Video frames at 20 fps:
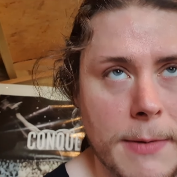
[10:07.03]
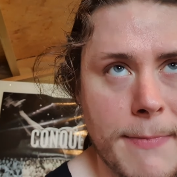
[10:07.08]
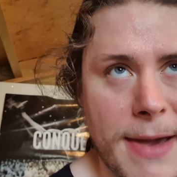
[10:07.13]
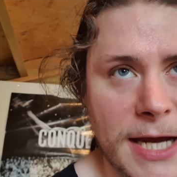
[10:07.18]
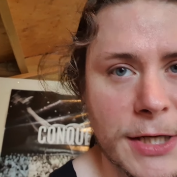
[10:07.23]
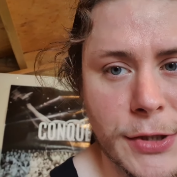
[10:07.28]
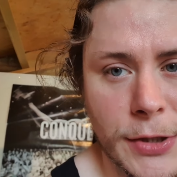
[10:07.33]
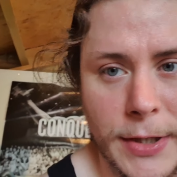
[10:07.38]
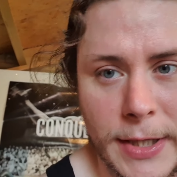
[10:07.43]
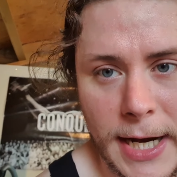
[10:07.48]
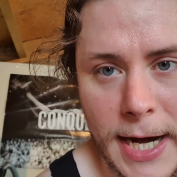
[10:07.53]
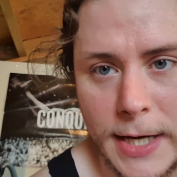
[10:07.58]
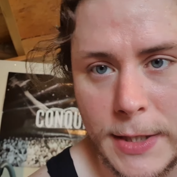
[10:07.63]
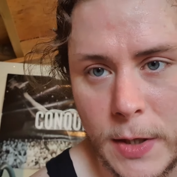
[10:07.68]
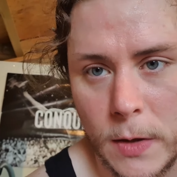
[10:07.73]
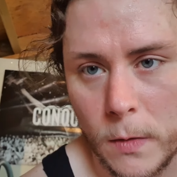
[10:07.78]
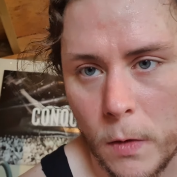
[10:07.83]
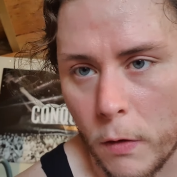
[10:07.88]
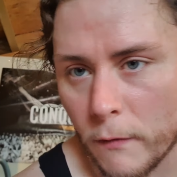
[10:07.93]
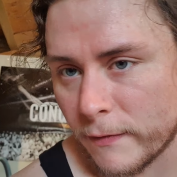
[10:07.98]
to make sure that I
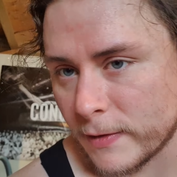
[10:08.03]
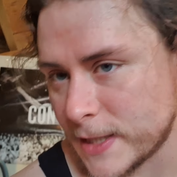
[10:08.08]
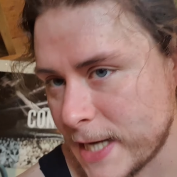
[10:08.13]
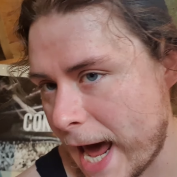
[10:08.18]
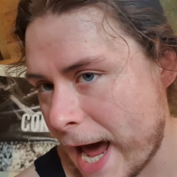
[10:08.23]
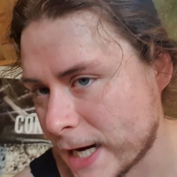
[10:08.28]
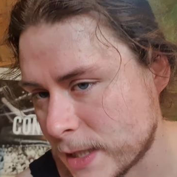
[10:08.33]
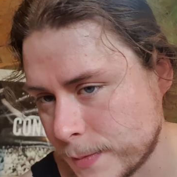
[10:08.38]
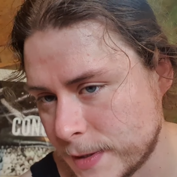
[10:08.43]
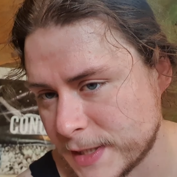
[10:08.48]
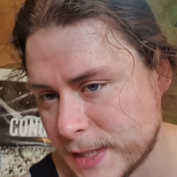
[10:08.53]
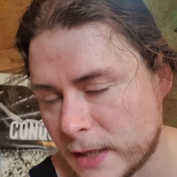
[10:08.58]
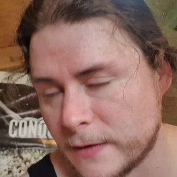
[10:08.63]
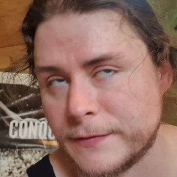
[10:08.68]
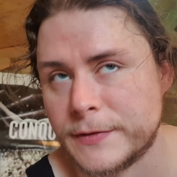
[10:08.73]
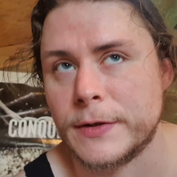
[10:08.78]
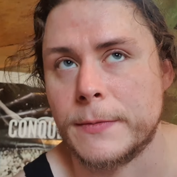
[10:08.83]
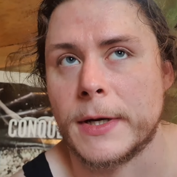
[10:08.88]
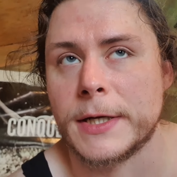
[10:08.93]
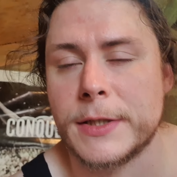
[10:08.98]
don't overtax
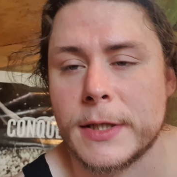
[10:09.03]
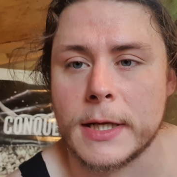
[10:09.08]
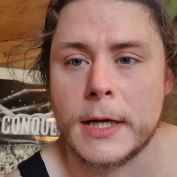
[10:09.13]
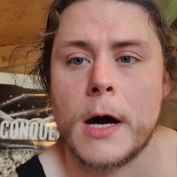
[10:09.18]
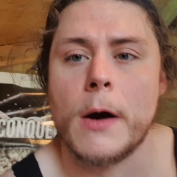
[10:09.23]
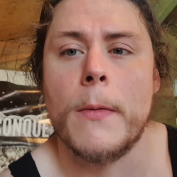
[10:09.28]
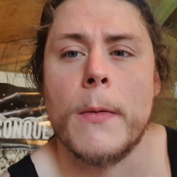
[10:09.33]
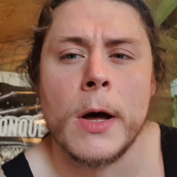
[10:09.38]
myself too much, then